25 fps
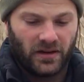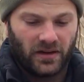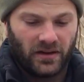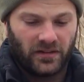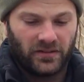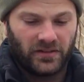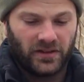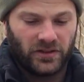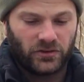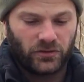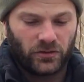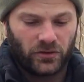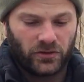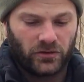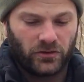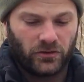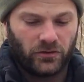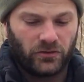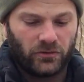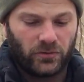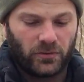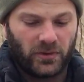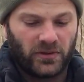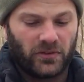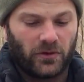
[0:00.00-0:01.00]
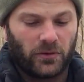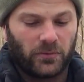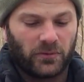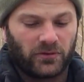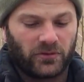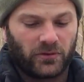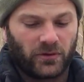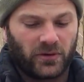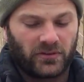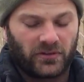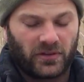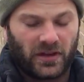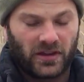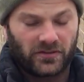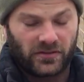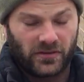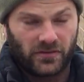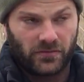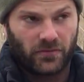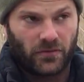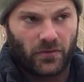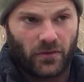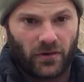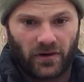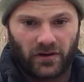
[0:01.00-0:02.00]
On the introduced one, they're almost always less
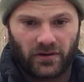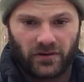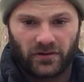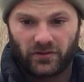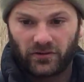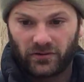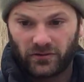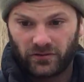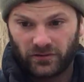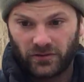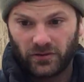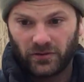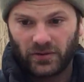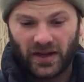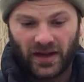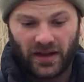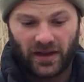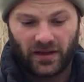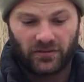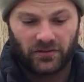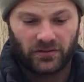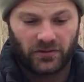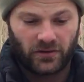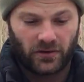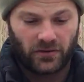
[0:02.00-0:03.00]
than four. It's two and a half.